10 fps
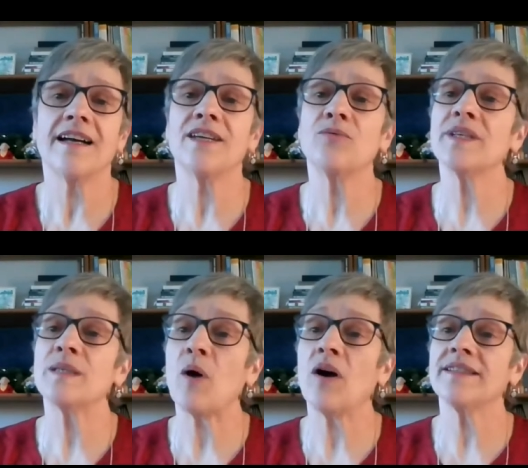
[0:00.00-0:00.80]
in
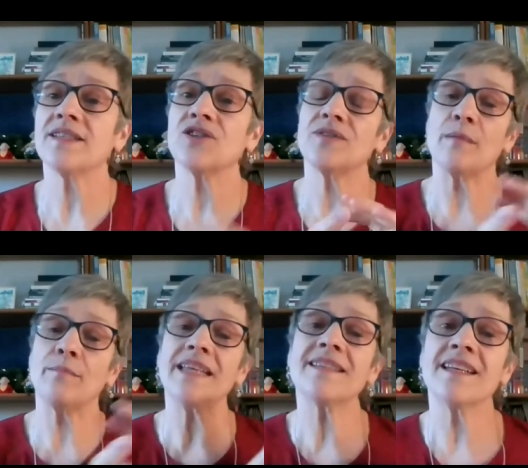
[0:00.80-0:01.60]
response to some
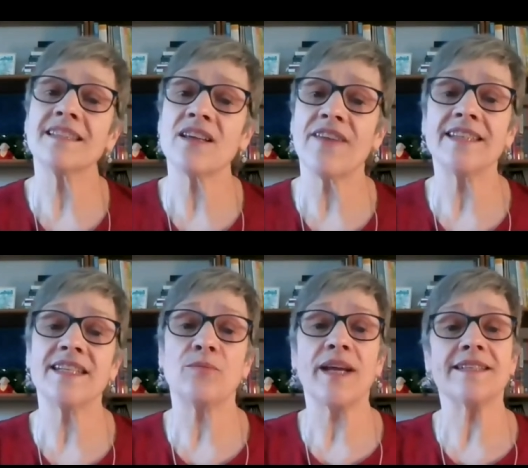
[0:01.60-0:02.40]
incidents of
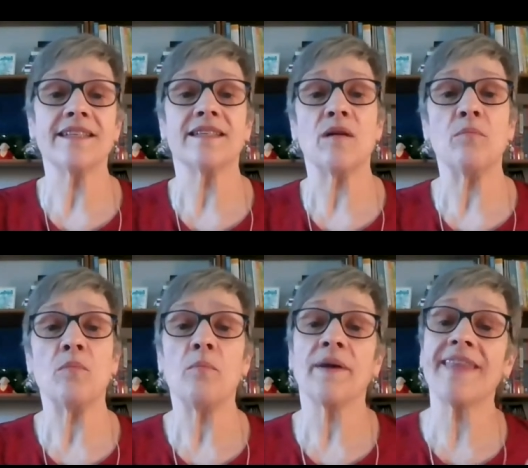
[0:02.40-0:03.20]
anti-racism,
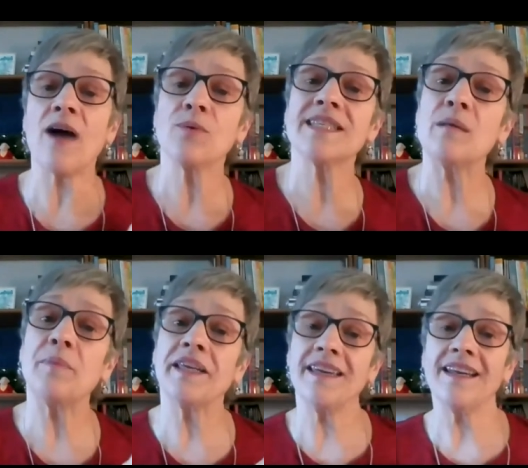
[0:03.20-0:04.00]
but that was the
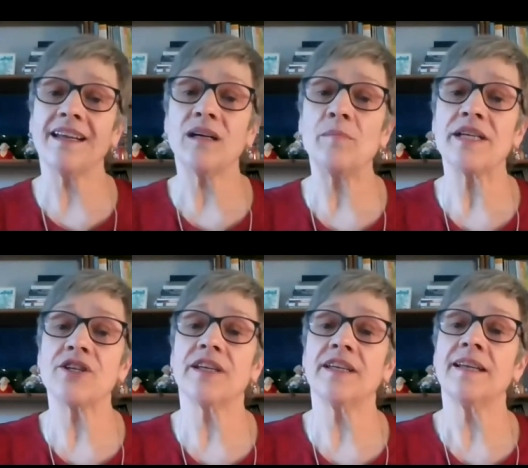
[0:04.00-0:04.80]
beginning
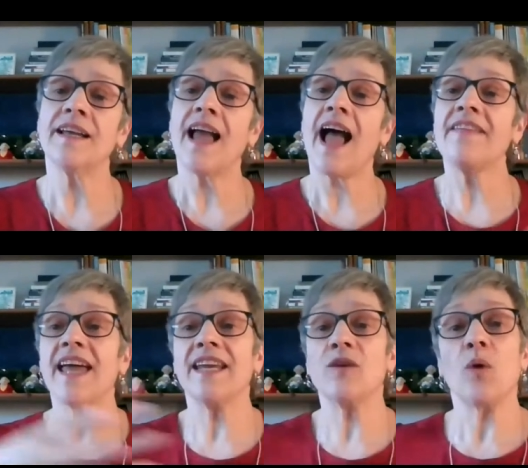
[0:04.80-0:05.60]
commission, and
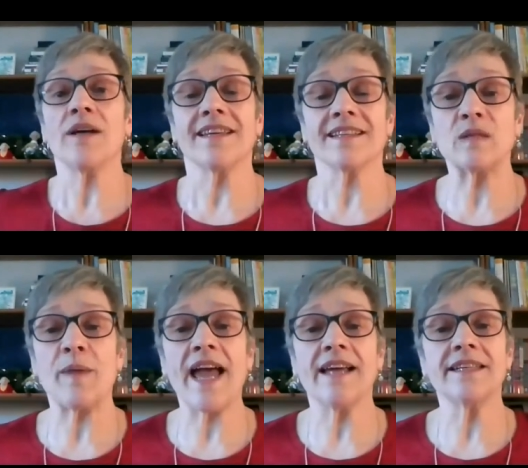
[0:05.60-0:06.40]
then it was
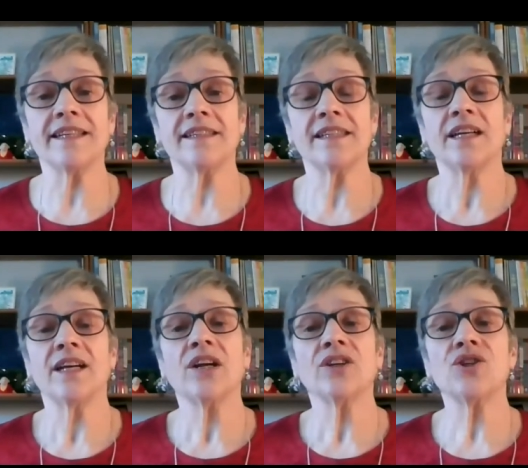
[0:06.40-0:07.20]
expanded
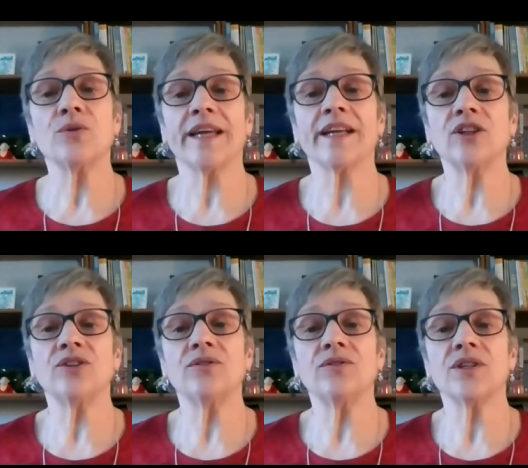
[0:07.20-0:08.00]
to
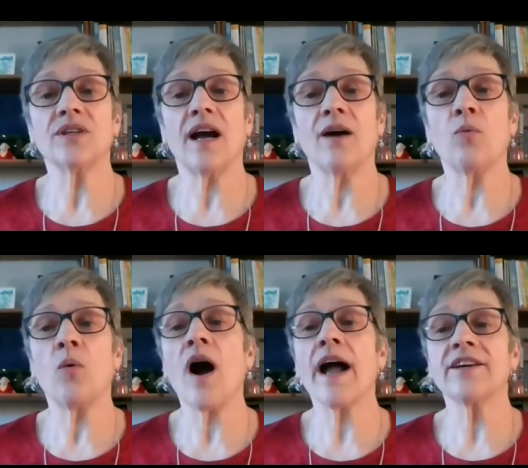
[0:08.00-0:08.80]
include a
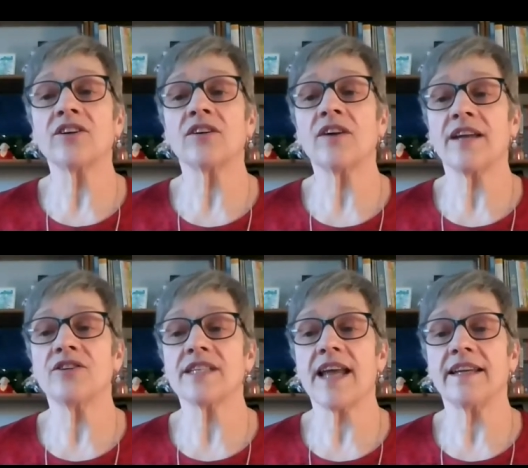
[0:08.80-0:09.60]
wider
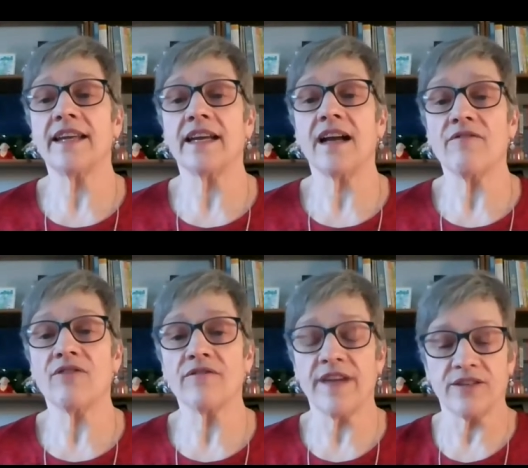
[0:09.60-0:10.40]
understanding of
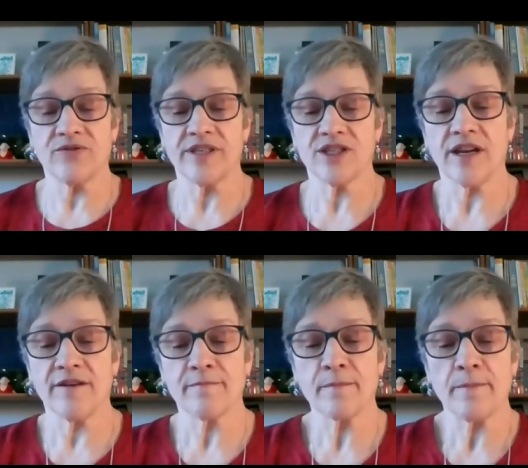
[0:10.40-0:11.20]
our faith tradition.